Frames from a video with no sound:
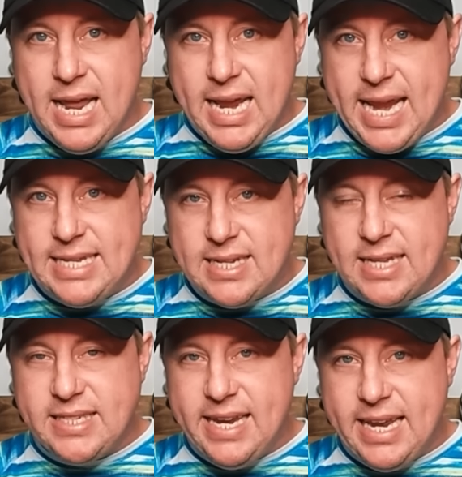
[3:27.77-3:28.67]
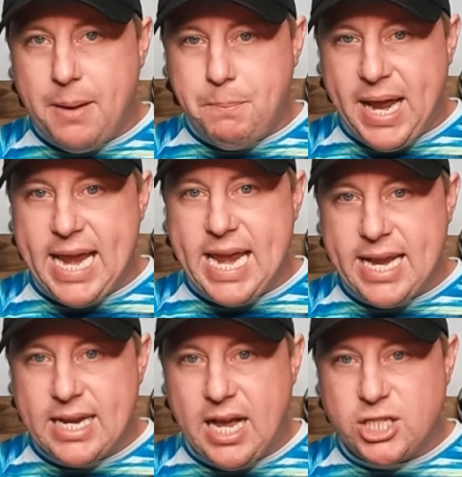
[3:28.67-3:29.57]
He doesn't get
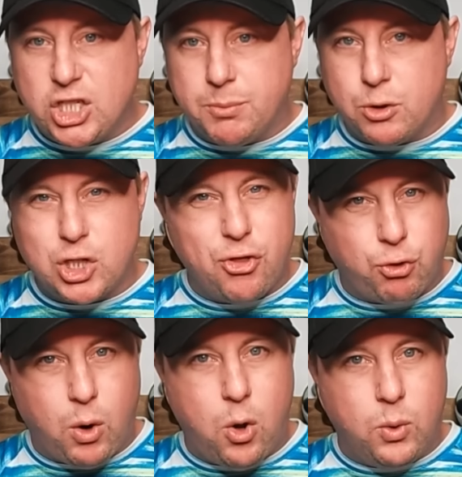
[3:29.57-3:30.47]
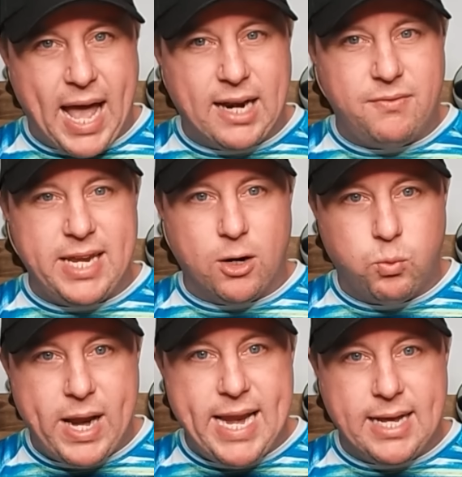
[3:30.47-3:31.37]
paying customers thrown out of the
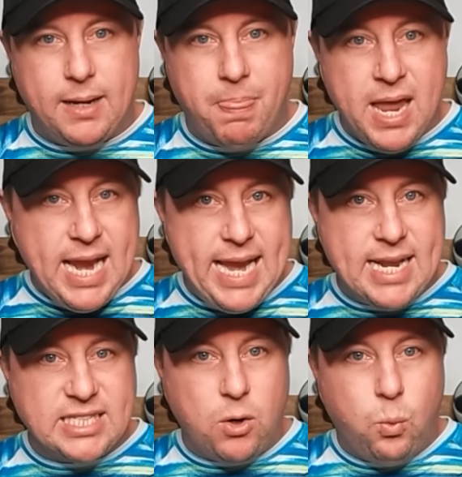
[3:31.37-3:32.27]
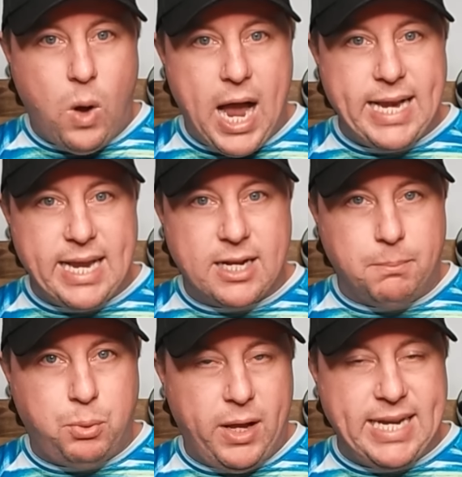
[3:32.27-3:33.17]
arena. He doesn't whine and
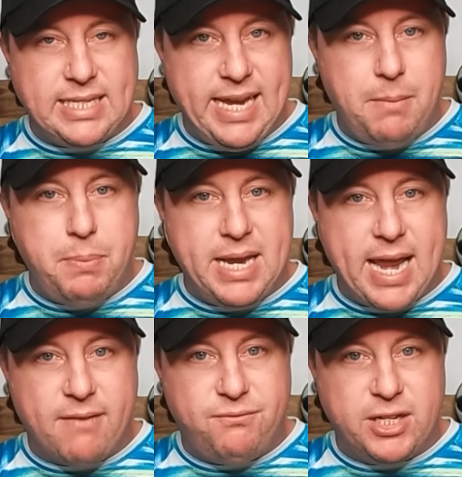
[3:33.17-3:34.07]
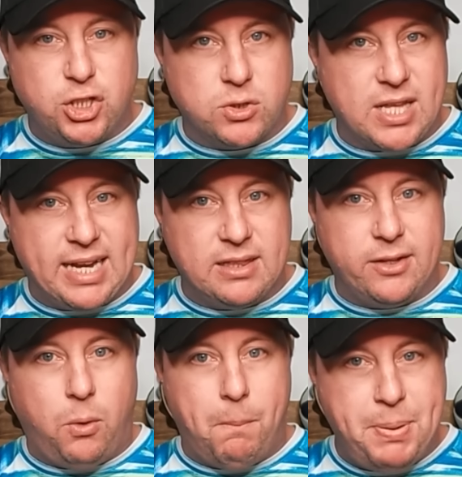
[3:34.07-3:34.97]
complain to NBA officials like a
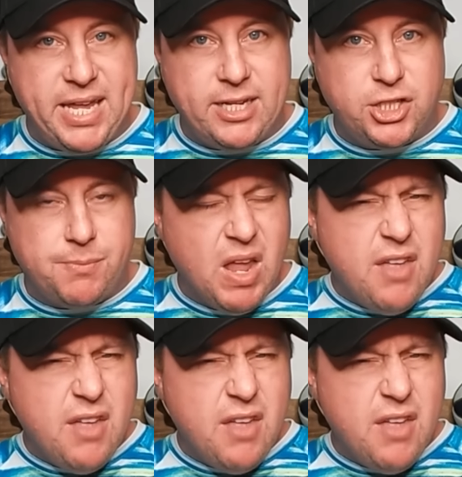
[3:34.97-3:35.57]
little bitch.